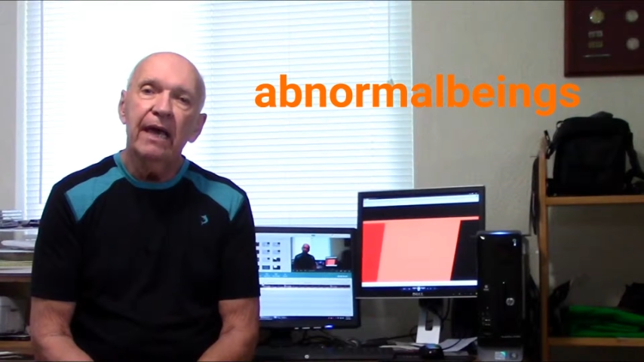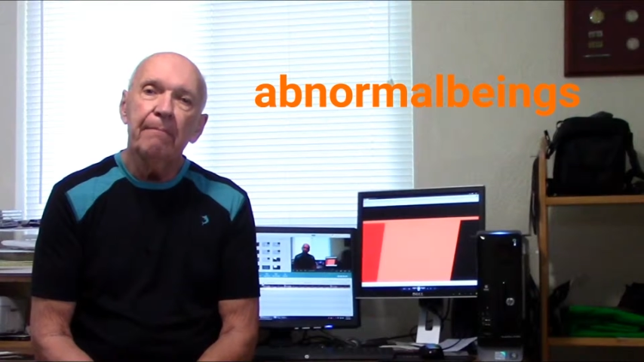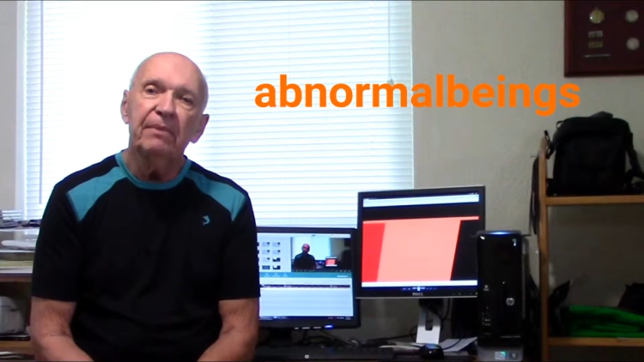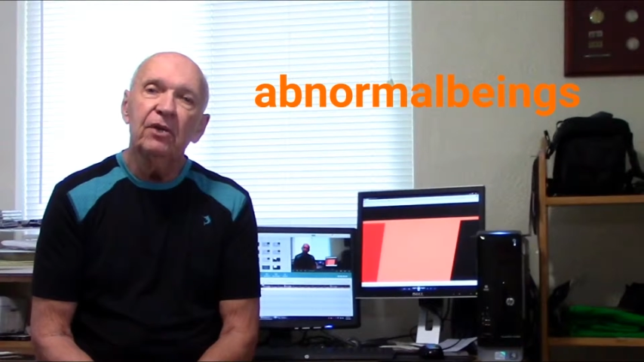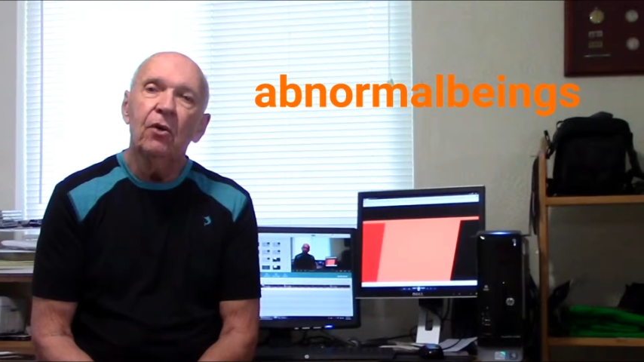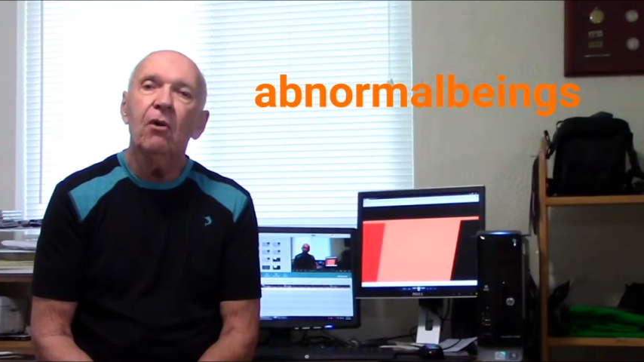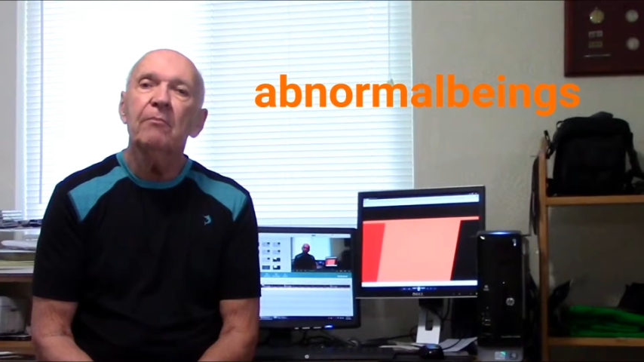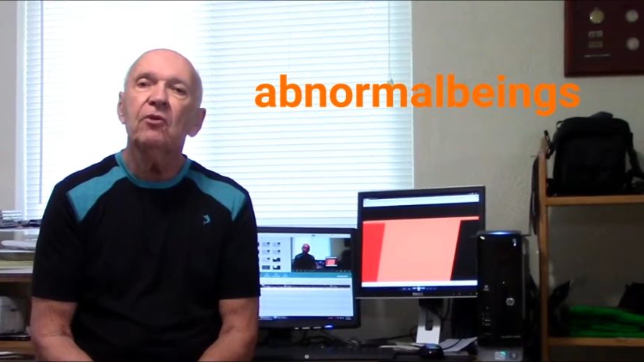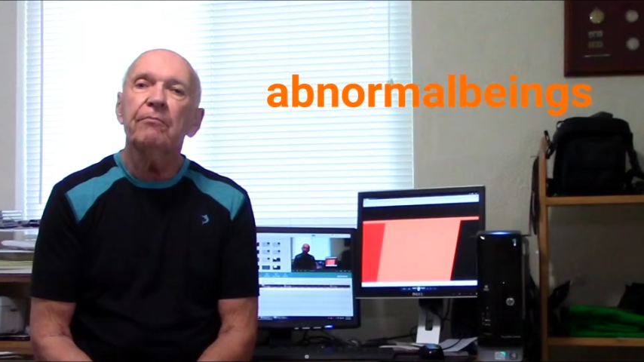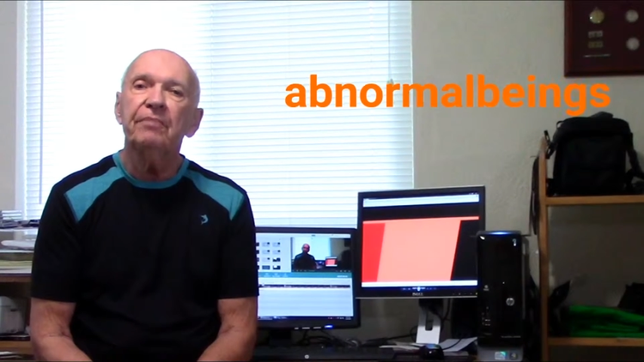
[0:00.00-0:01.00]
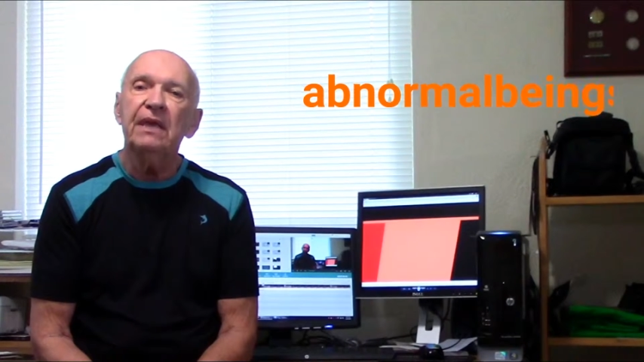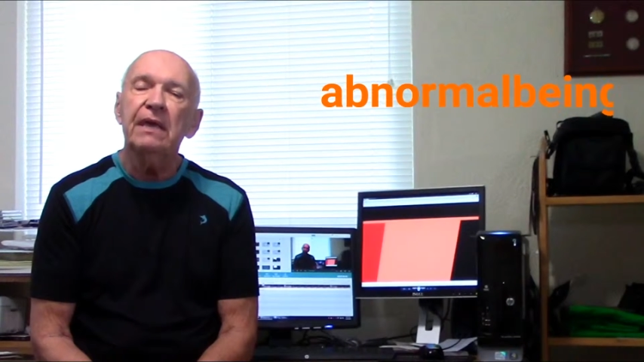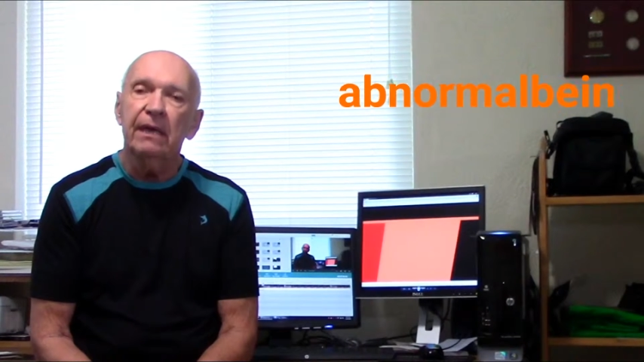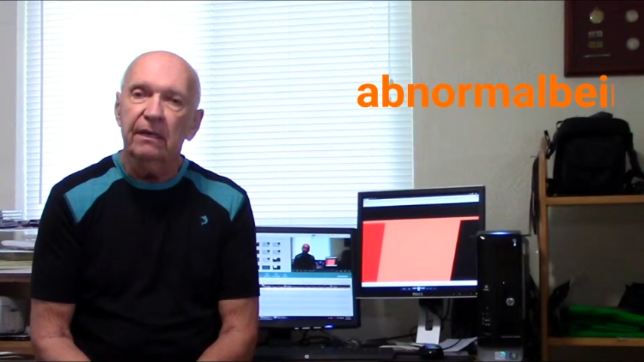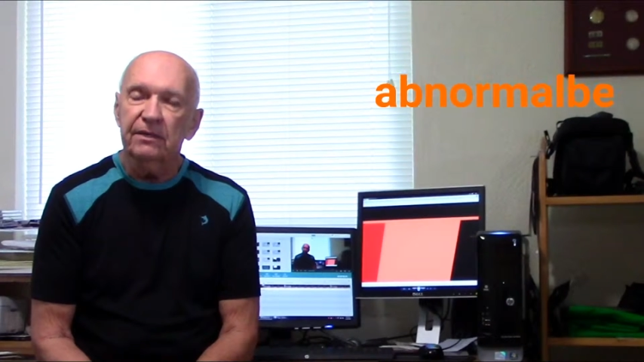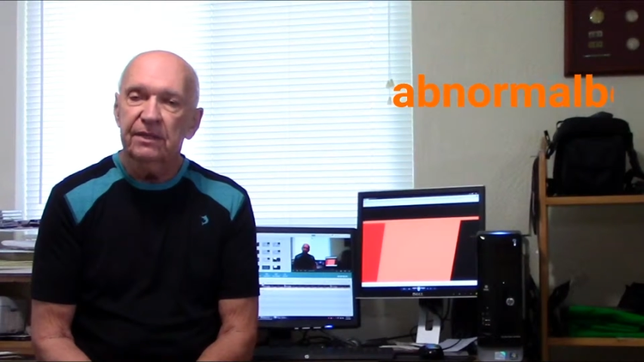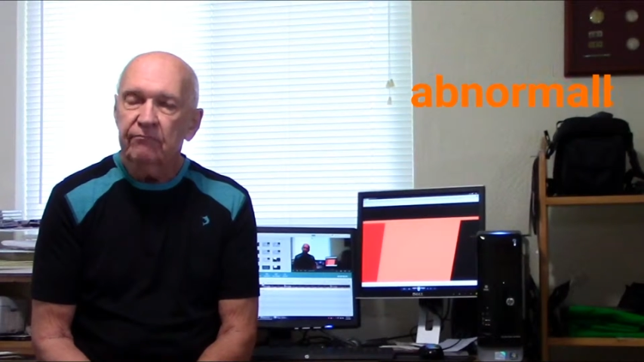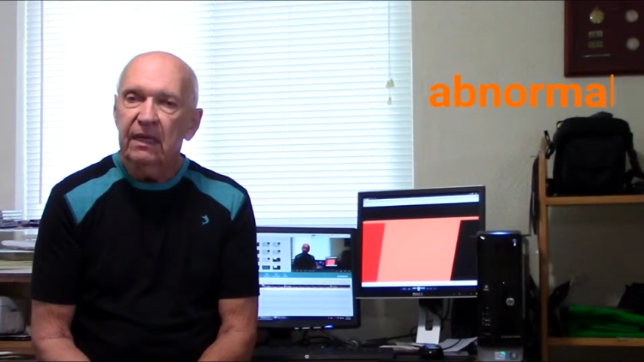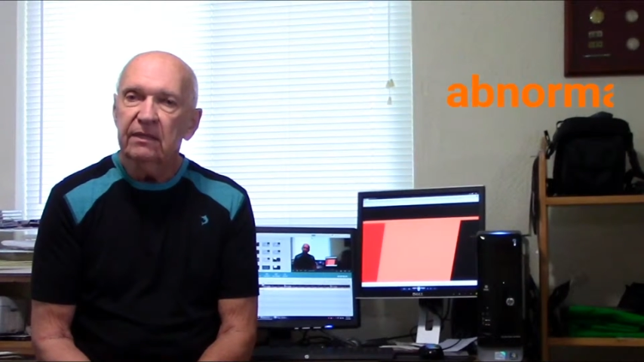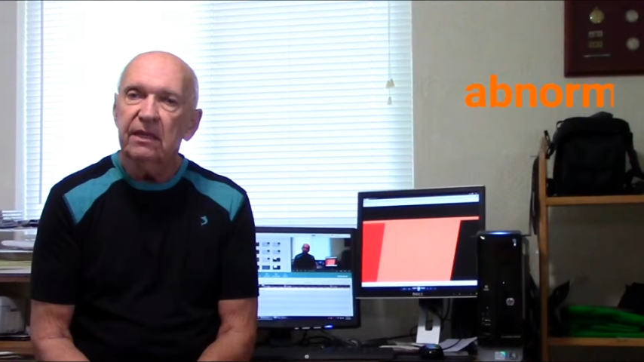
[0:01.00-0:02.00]
Abnormal Beings.
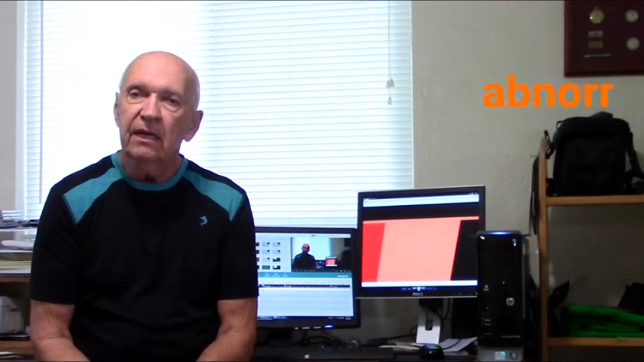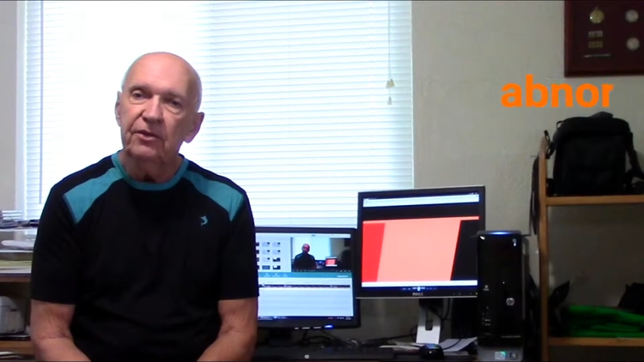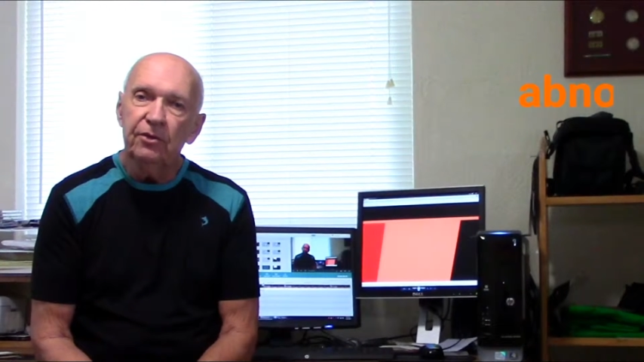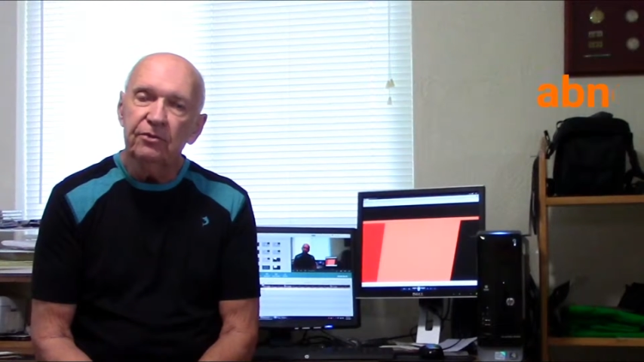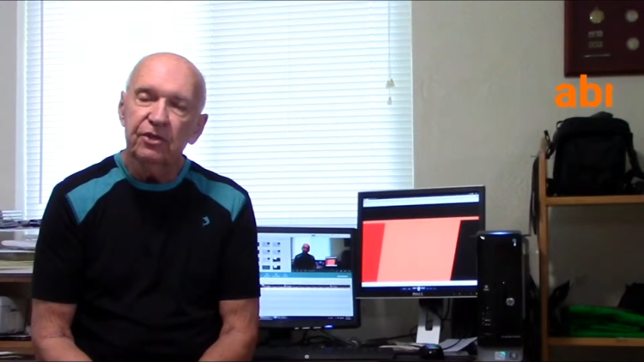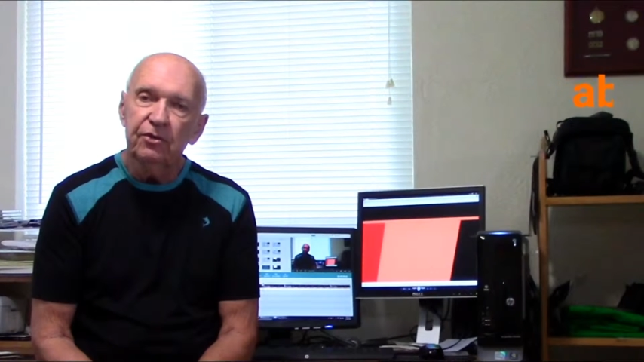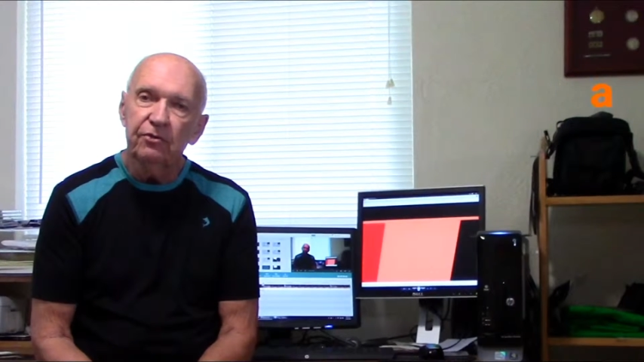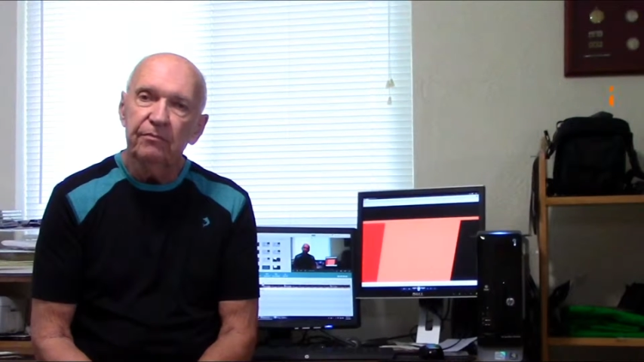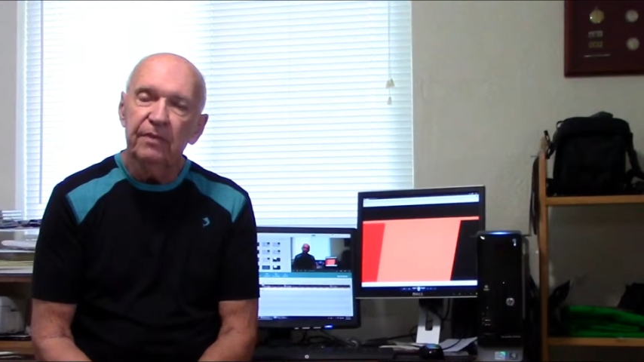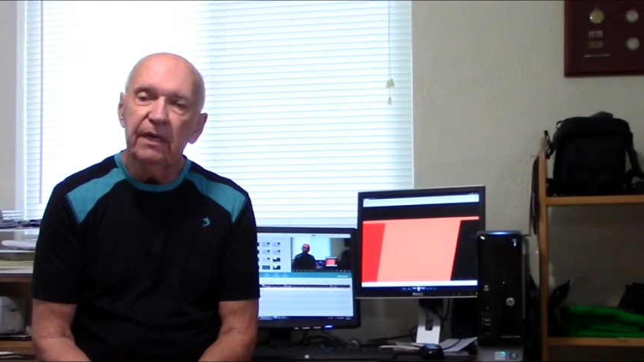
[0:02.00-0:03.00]
It's on YouTube.